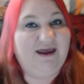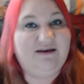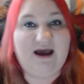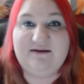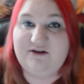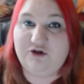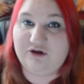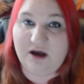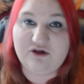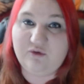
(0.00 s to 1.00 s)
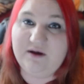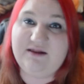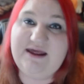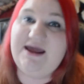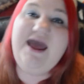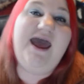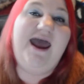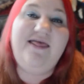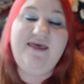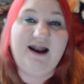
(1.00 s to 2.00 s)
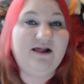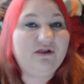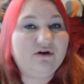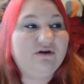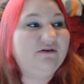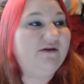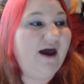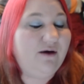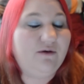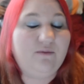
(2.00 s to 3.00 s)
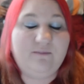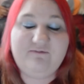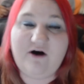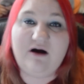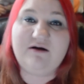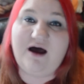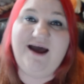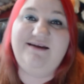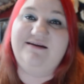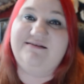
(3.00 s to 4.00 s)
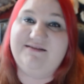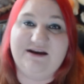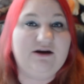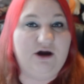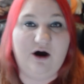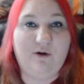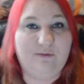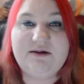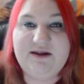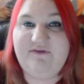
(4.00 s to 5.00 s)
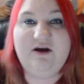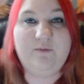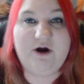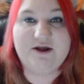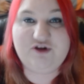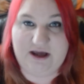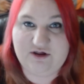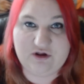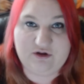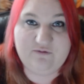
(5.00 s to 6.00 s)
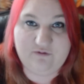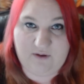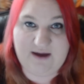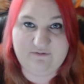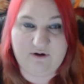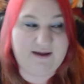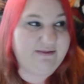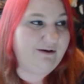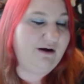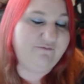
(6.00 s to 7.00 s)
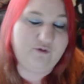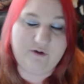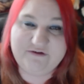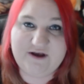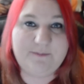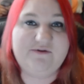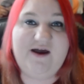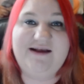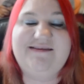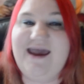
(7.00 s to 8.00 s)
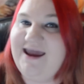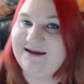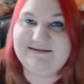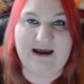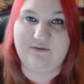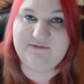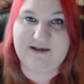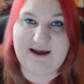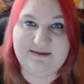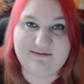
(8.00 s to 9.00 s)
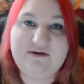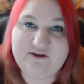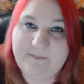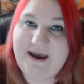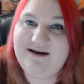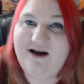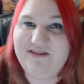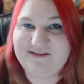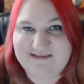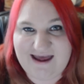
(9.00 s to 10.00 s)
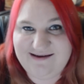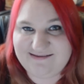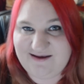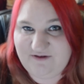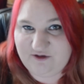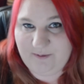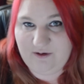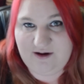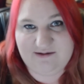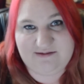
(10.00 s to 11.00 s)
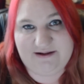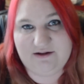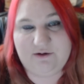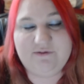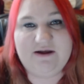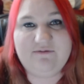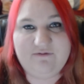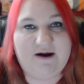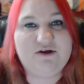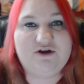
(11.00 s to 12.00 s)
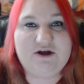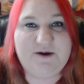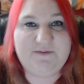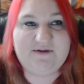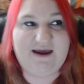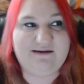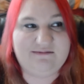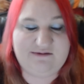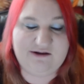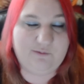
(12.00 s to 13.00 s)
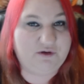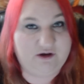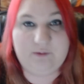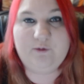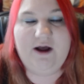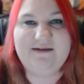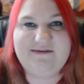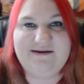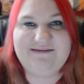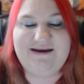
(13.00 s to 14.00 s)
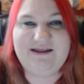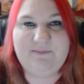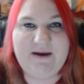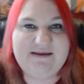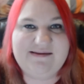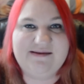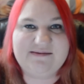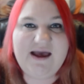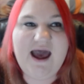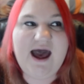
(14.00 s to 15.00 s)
and not to judge quickly. And then I learned how far kindness can go. Living abroad changes you forever, and there are of course upsides and downsides. Despite all the sadness I've experienced in losing friendships and dealing with Nimrods on a daily basis,